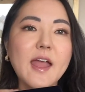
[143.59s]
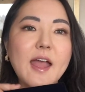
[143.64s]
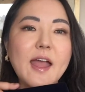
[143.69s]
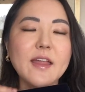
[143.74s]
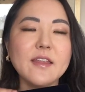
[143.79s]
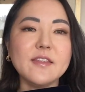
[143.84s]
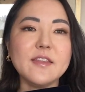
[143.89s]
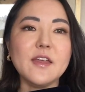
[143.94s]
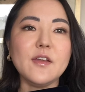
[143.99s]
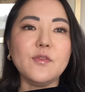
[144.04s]

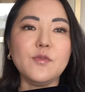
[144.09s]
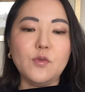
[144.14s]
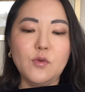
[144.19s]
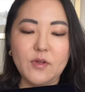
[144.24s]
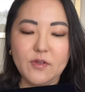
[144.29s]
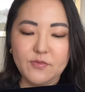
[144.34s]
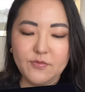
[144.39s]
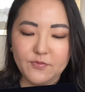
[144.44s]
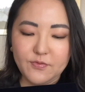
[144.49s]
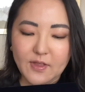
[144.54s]
and therefore
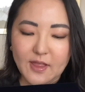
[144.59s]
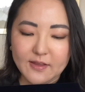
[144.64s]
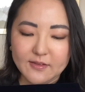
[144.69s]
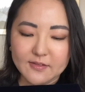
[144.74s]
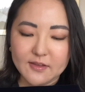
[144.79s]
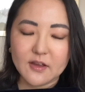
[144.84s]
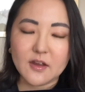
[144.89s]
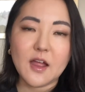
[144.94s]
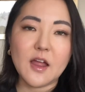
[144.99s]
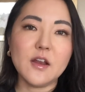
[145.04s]
it has
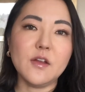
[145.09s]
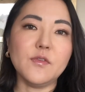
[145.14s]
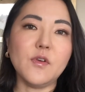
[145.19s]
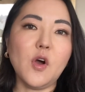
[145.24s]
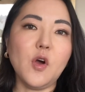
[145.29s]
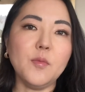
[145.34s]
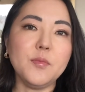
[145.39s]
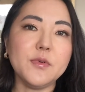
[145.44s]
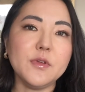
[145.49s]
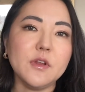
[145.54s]
that kind of
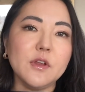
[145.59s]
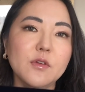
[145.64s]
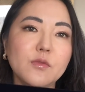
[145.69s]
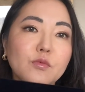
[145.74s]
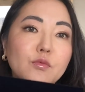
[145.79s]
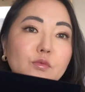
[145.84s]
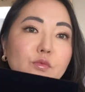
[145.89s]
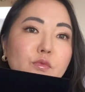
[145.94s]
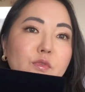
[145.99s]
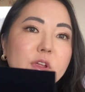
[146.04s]
opulent,
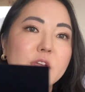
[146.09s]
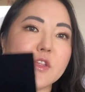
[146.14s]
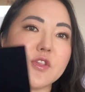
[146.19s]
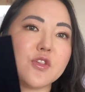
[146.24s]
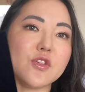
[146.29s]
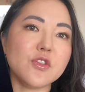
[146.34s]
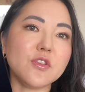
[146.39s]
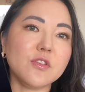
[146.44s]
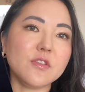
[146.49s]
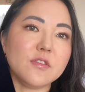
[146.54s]

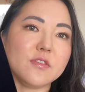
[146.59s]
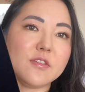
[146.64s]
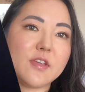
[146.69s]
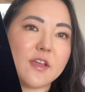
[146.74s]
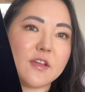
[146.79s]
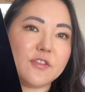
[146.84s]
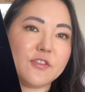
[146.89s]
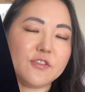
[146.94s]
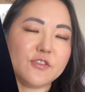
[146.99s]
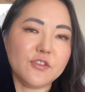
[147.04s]
rich
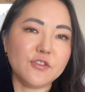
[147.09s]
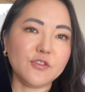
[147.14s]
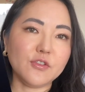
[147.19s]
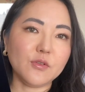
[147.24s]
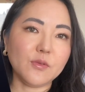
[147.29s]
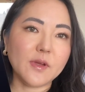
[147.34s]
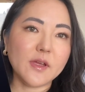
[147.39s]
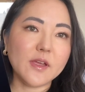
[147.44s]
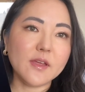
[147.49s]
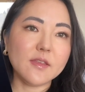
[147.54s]
texture
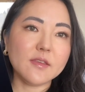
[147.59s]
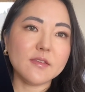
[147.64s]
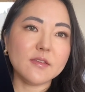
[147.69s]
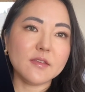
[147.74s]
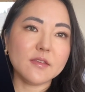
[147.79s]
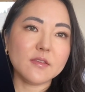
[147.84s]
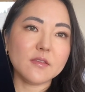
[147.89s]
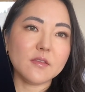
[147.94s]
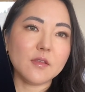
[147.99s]
to it.